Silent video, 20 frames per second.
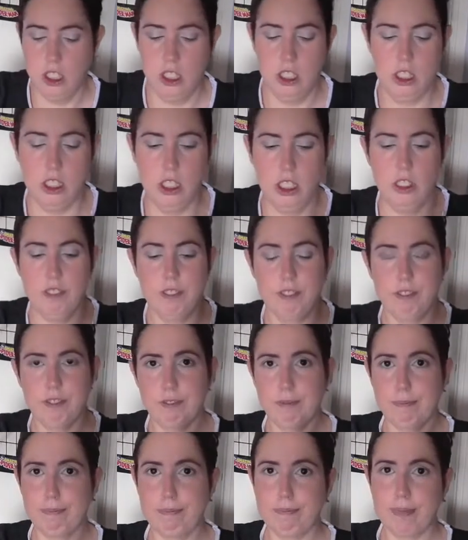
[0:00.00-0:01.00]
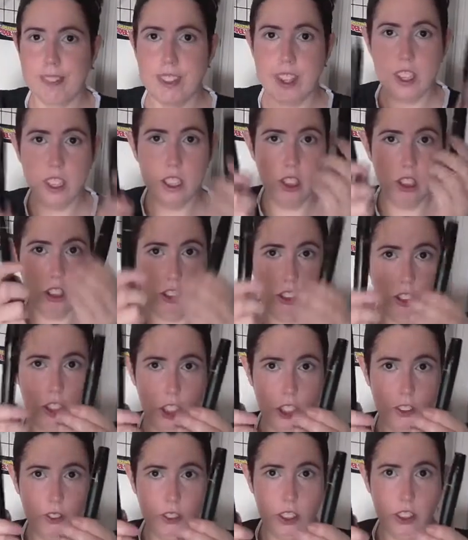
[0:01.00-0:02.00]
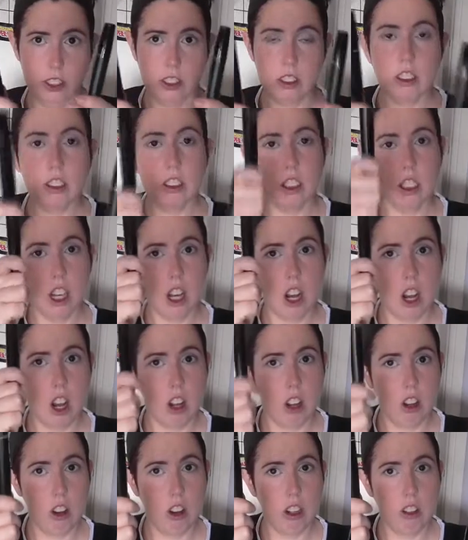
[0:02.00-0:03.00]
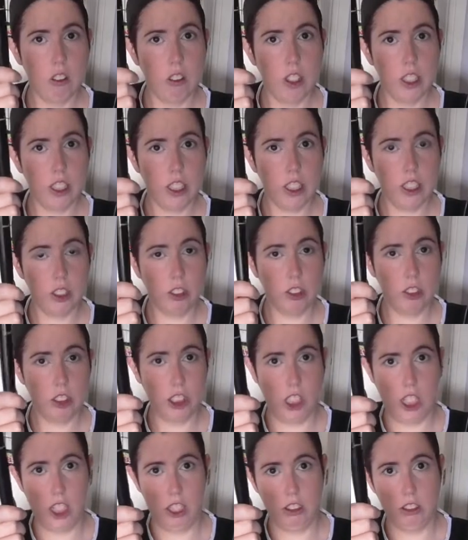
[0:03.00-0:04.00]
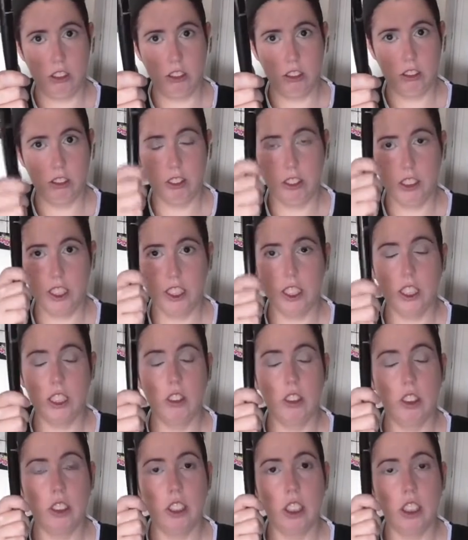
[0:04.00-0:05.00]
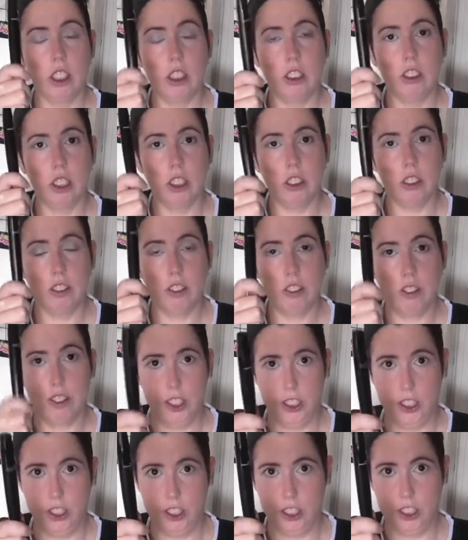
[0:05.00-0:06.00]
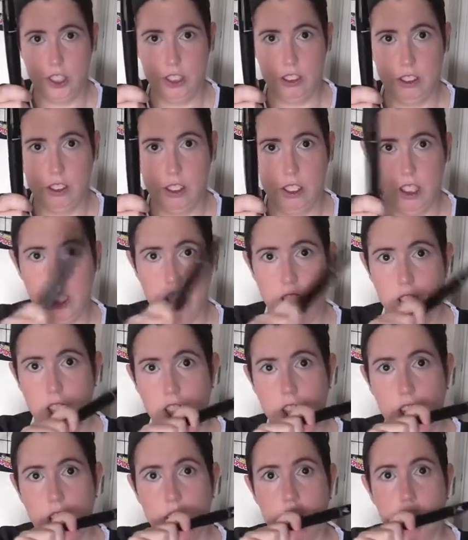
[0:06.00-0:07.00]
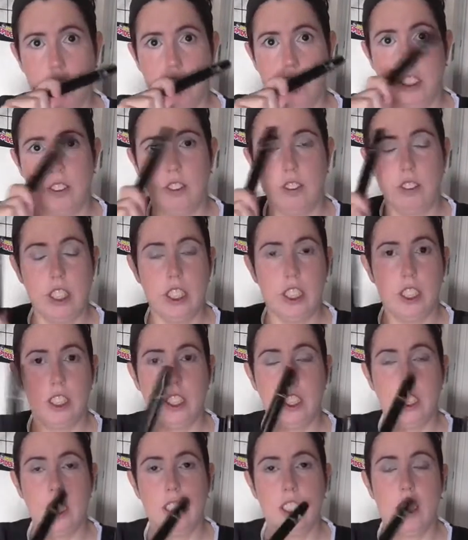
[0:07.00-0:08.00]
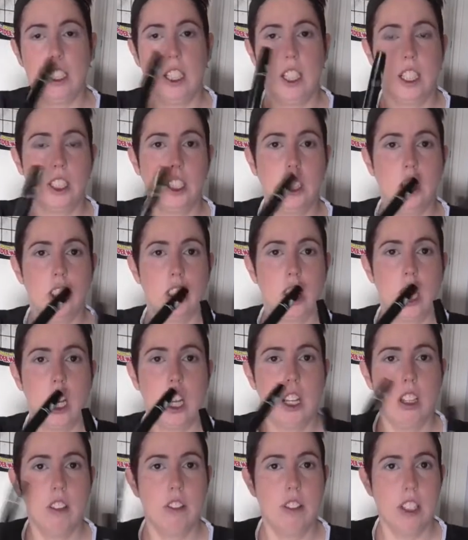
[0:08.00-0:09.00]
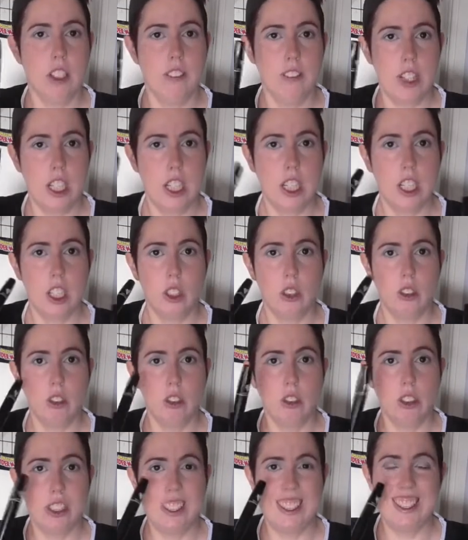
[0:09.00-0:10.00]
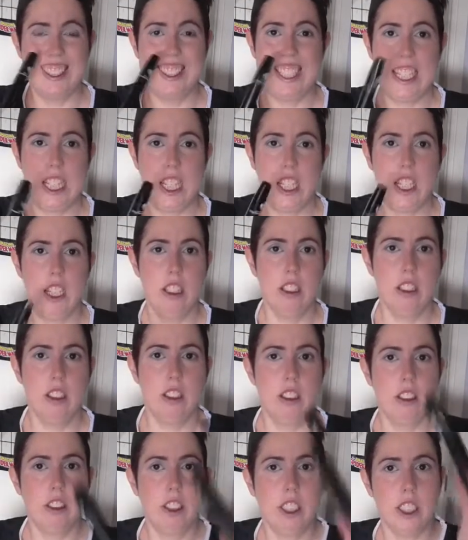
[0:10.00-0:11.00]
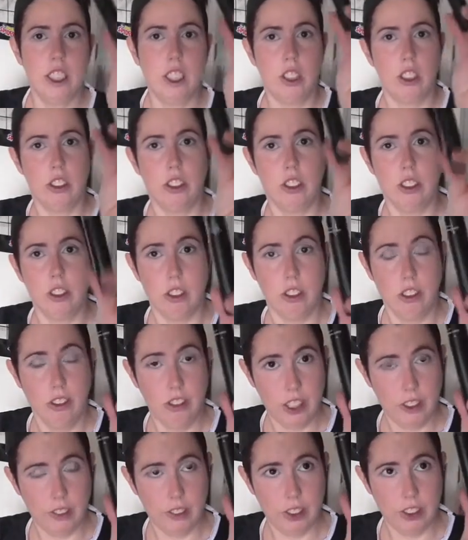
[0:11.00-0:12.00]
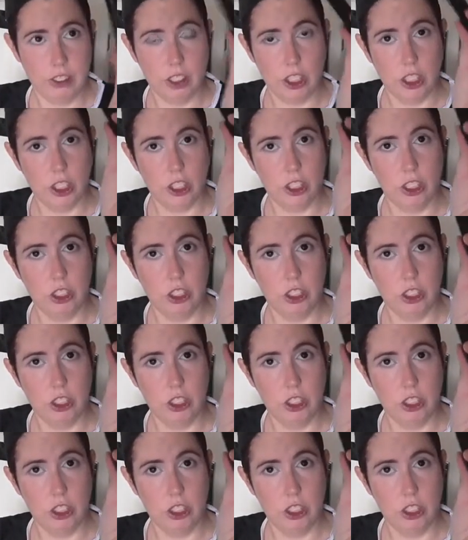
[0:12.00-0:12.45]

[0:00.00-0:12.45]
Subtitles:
So 2 tubes. The longer one is your gel. This is the one that goes on first. This makes the lashes lovely and black and all sticky to stick on your fibres, which is a